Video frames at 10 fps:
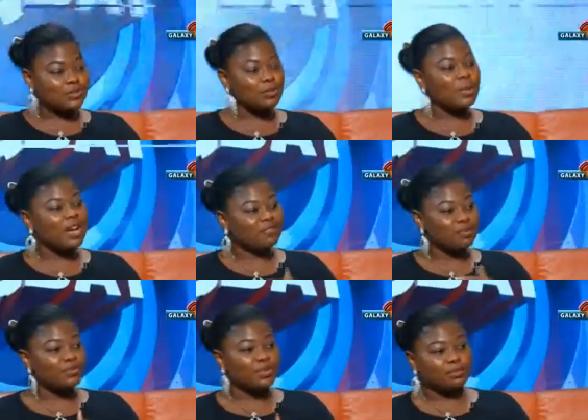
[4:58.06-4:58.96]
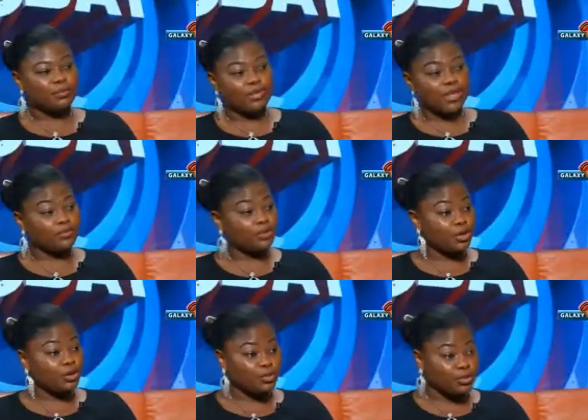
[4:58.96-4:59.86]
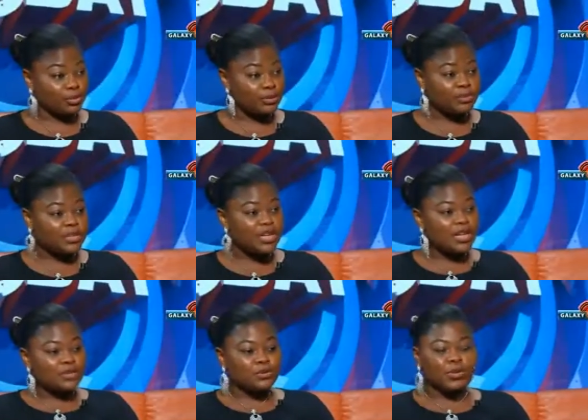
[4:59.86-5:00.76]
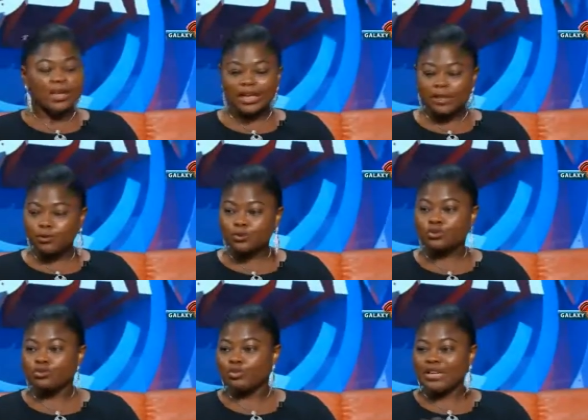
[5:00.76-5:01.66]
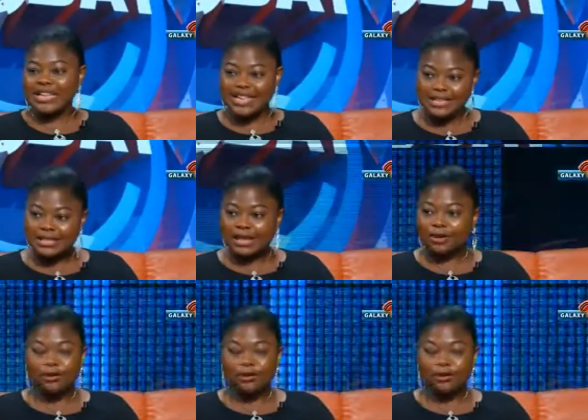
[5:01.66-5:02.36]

Some have behavioral problems. So they are unable to relate like